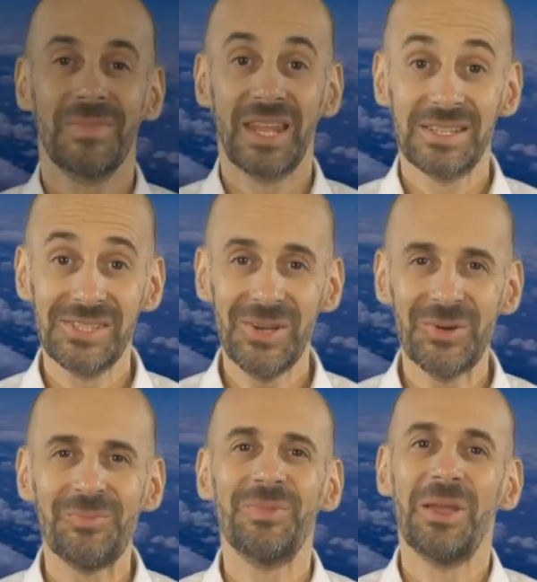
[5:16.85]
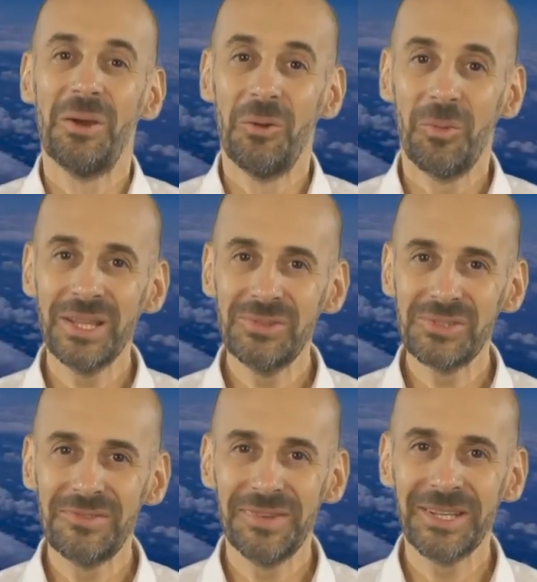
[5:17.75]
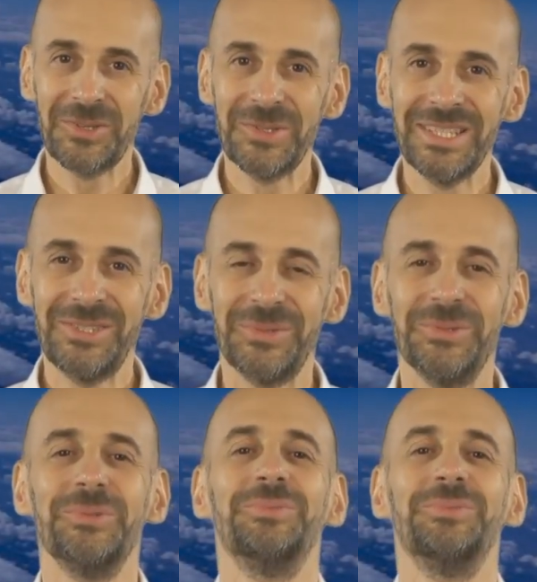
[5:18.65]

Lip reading: So, what do the flight crew need to do?